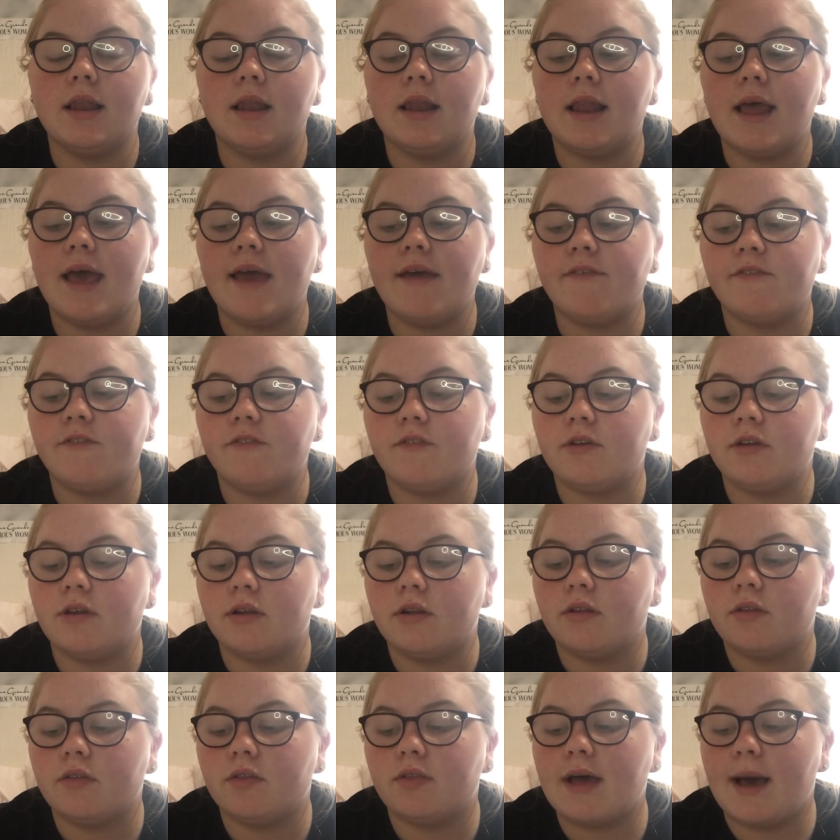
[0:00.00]
left
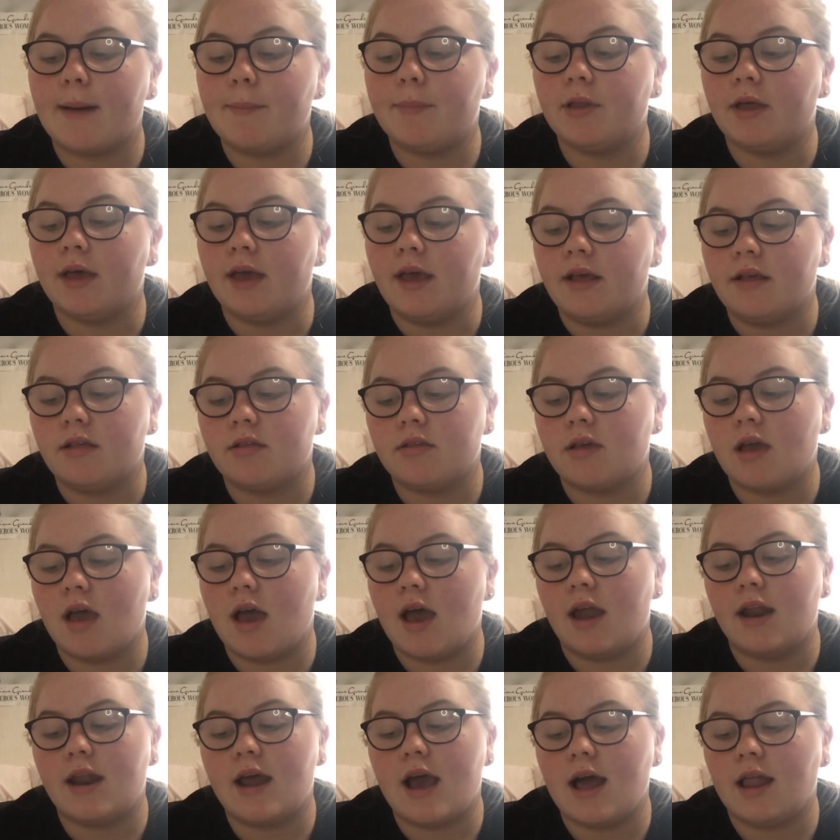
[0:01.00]
that place,
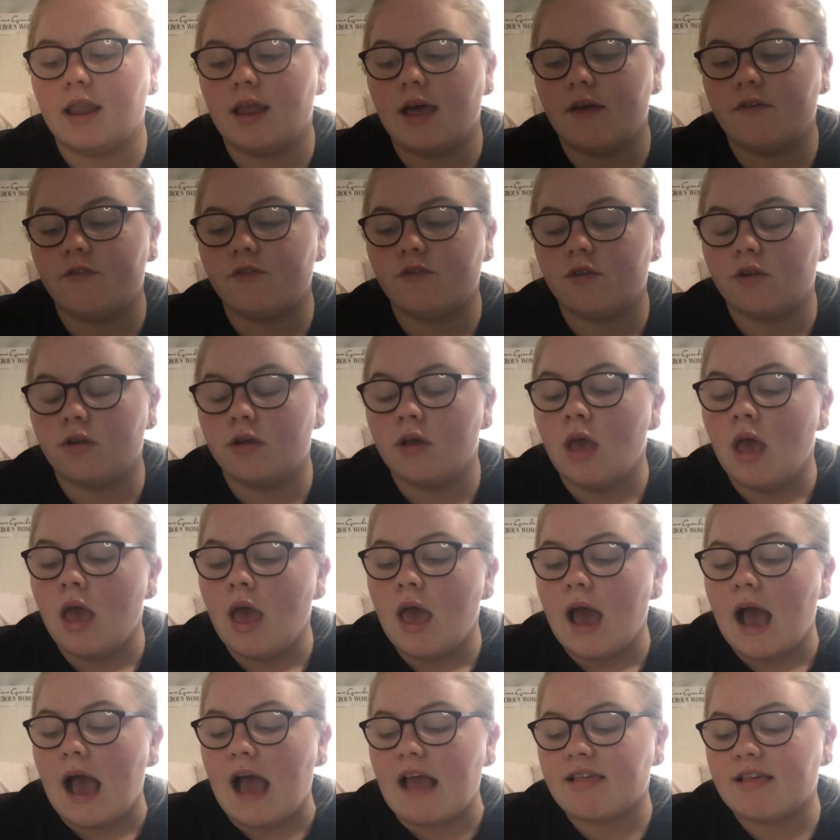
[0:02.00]
and
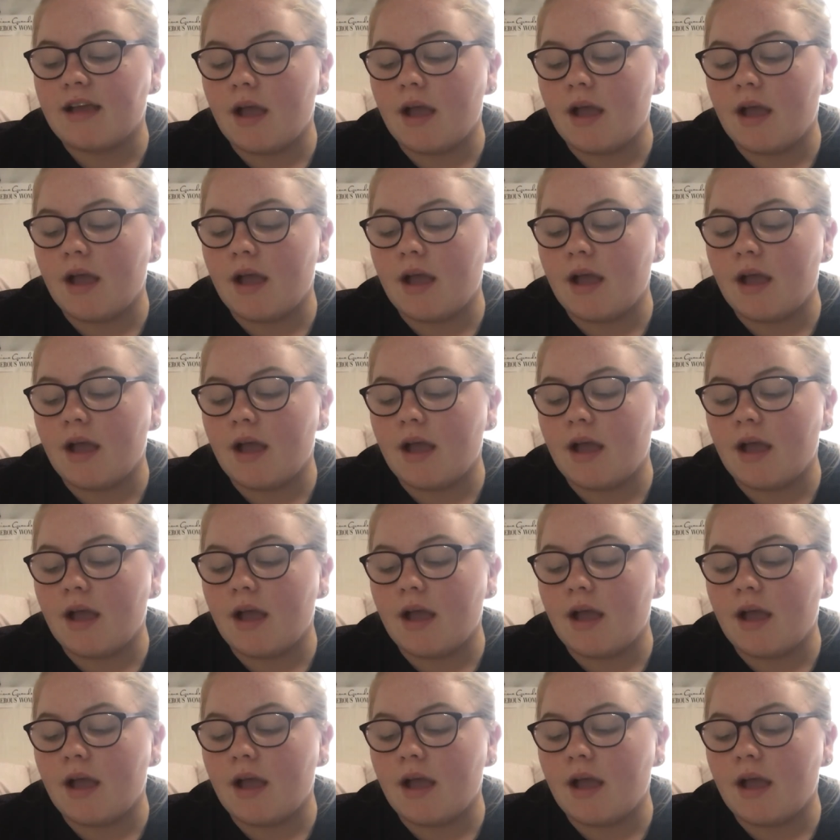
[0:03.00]
I